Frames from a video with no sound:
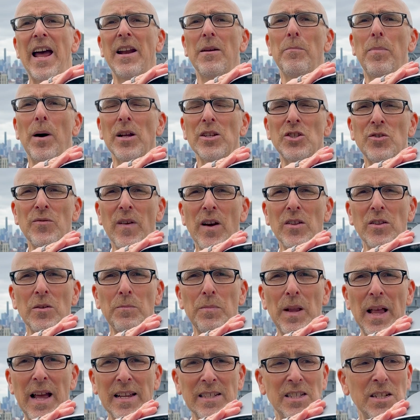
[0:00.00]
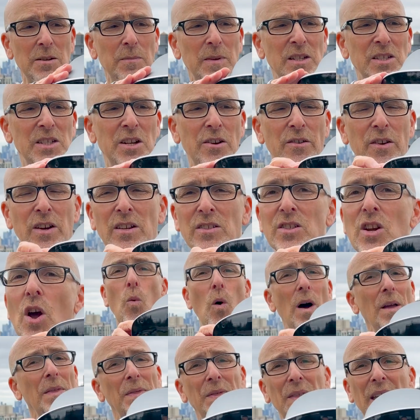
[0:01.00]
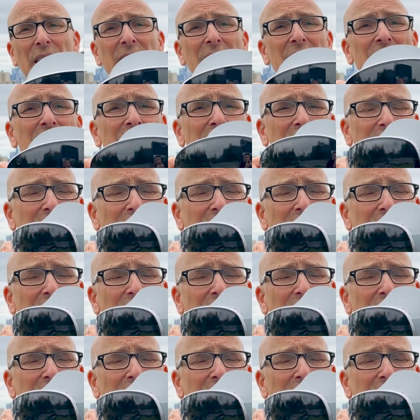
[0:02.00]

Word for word: and a bunch of other plastic materials. One thing